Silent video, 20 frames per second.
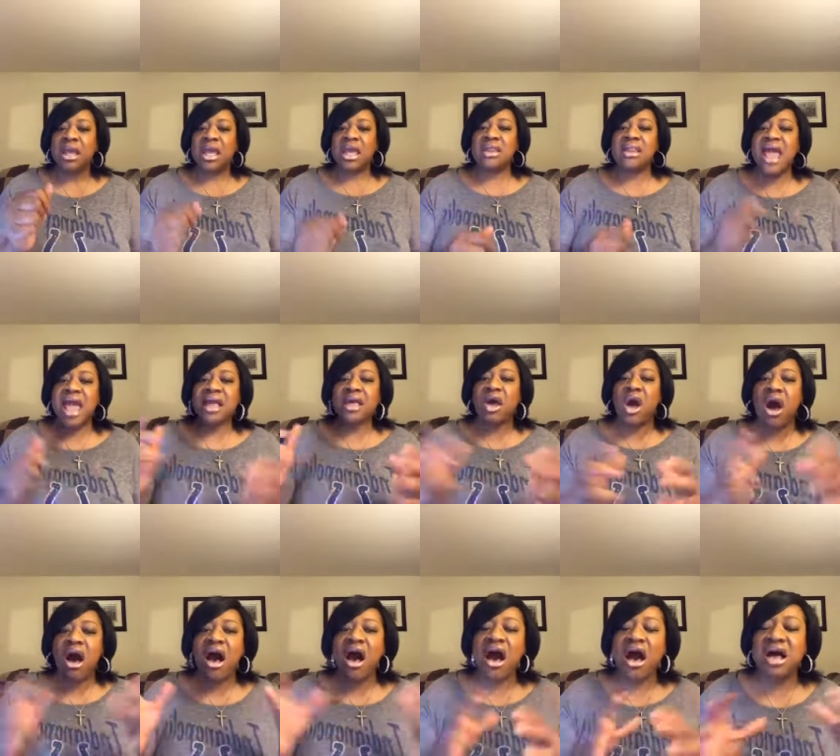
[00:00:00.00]
And that
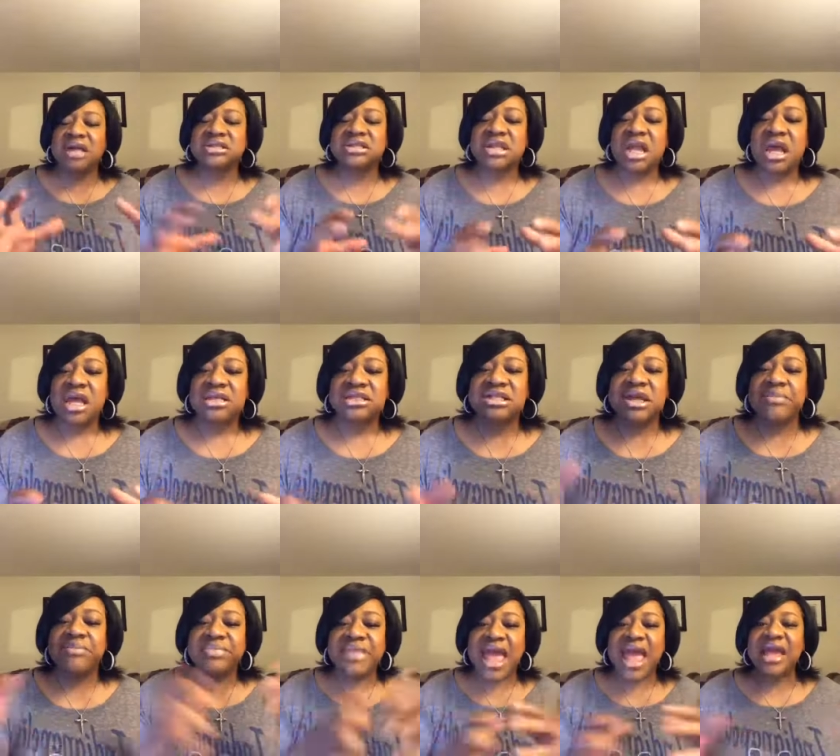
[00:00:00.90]
caused
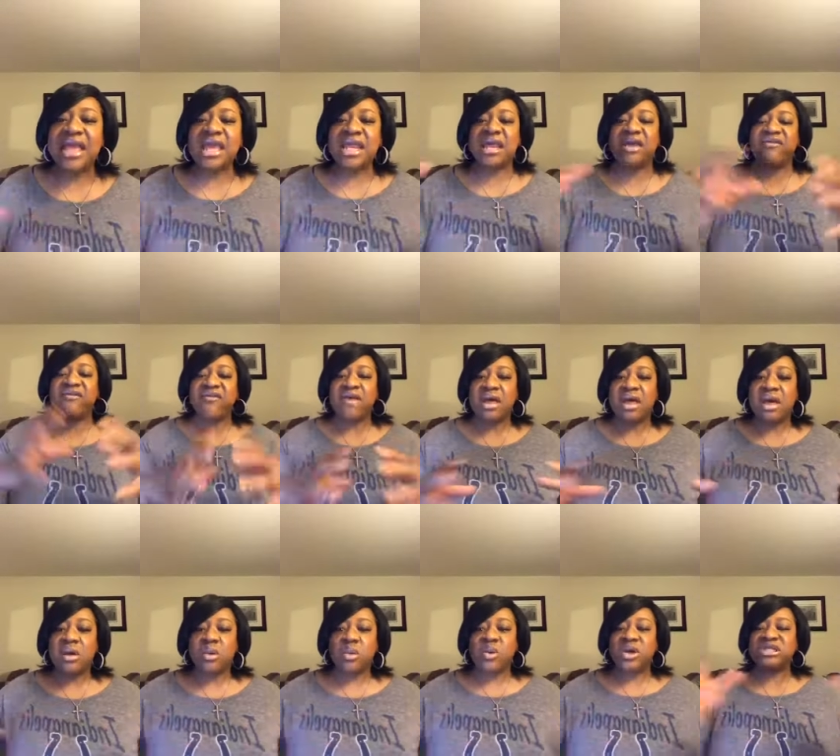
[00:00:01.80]
some negative
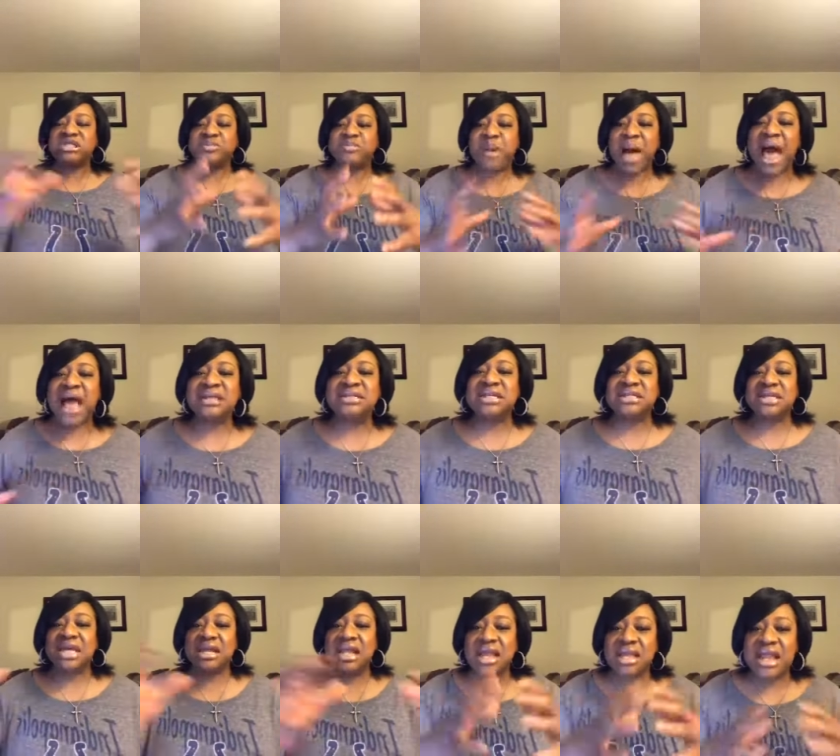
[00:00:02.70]

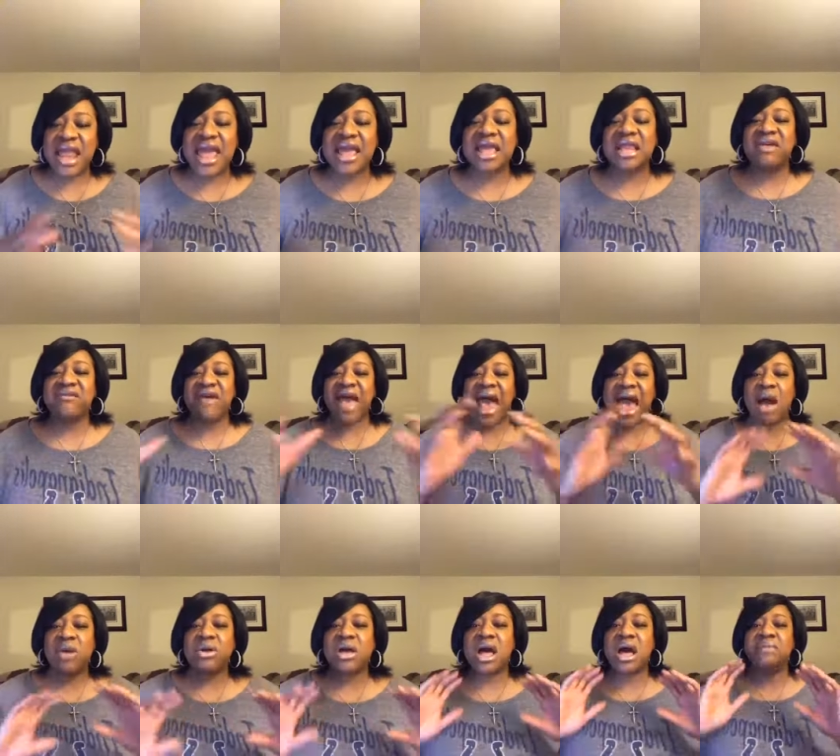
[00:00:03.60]
responses and the negative
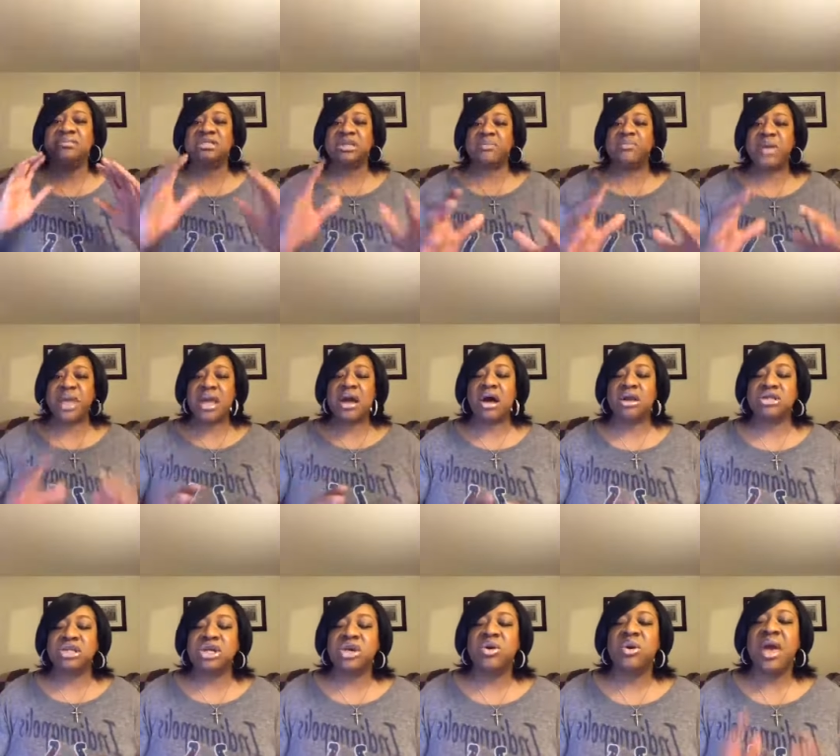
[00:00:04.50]
outcome to be
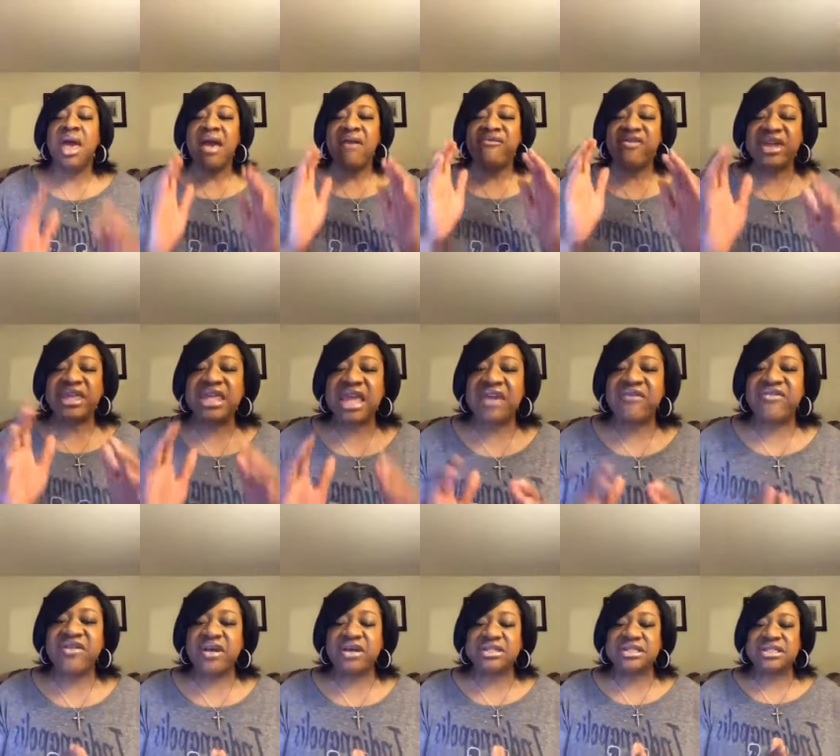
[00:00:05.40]
on you.
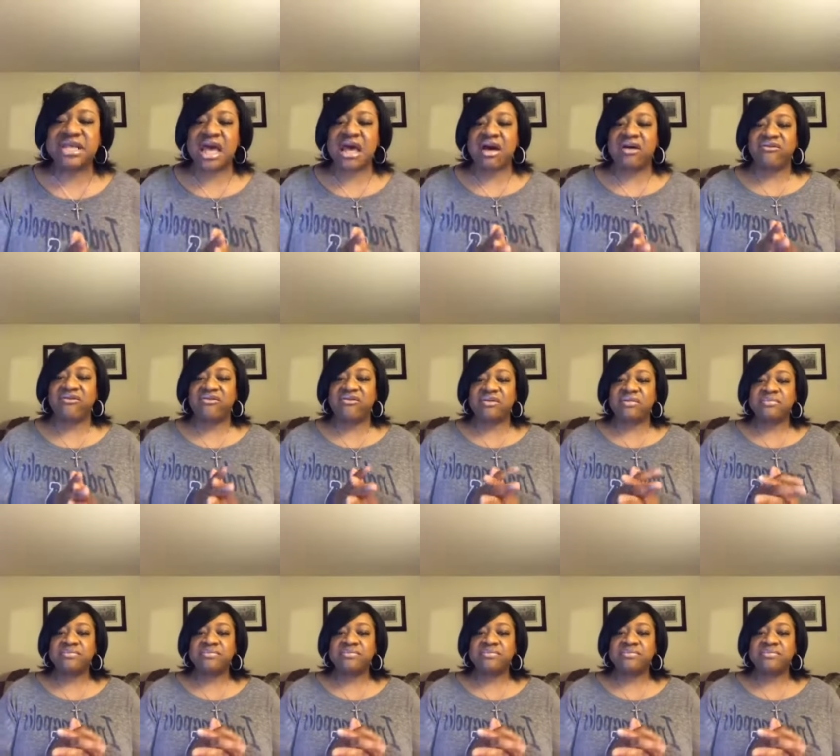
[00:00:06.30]
Forgive yourself.